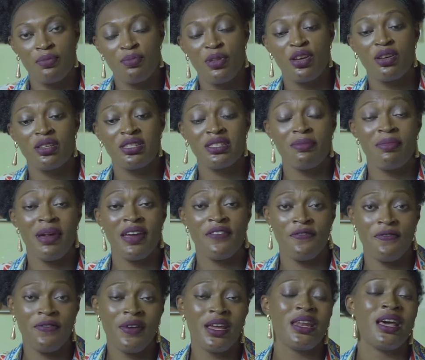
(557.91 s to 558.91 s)
Because my
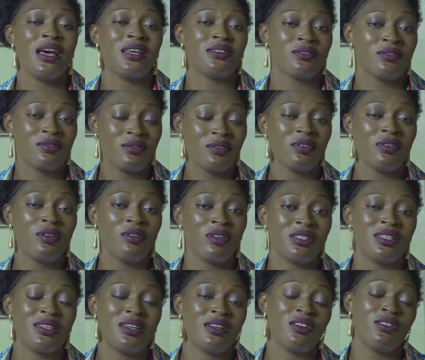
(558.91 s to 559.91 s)
friend has
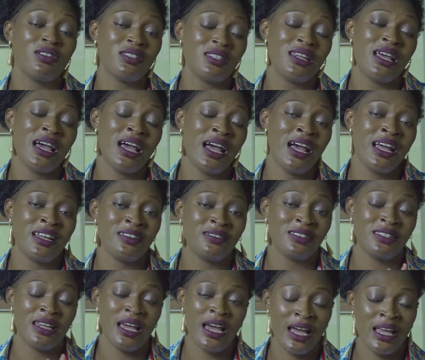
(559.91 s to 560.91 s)
gotten her
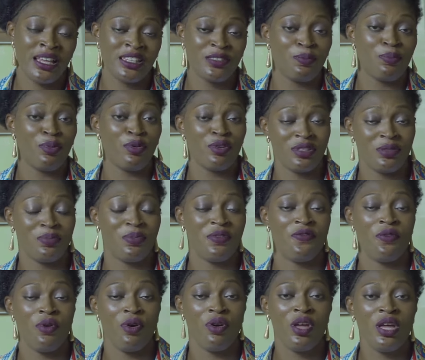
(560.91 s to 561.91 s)
hands burnt
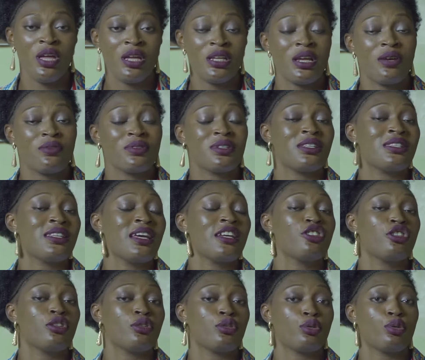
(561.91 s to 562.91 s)
before. There was a time
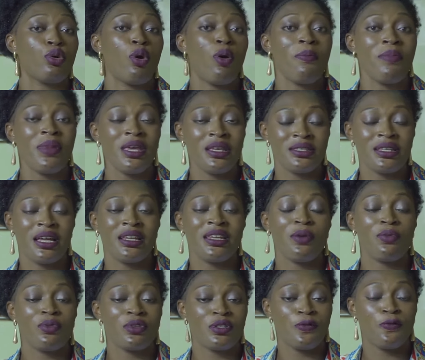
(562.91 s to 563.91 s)
she stored maize and
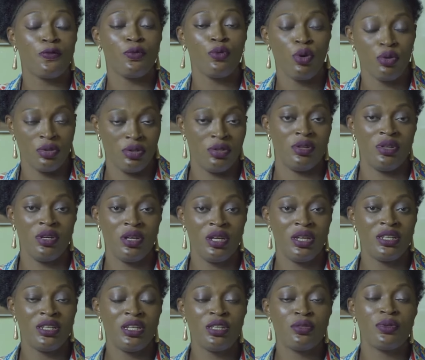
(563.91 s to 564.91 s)
there was flood.
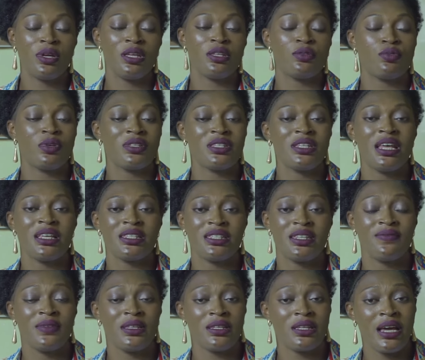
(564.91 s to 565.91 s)
This one, it wasn't as
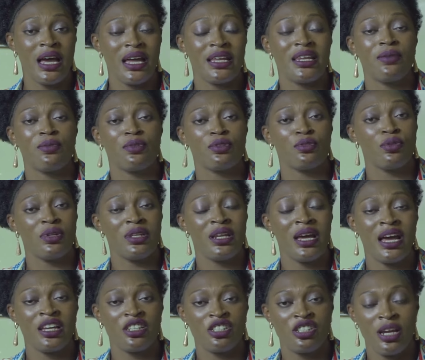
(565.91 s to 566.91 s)
if the guy that was doing
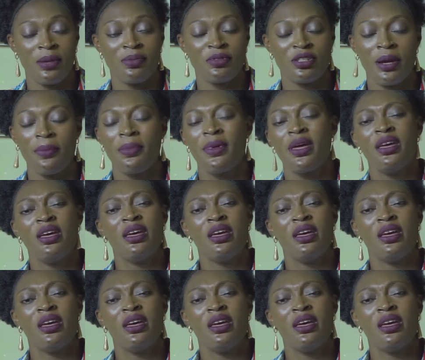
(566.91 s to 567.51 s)
her sharp.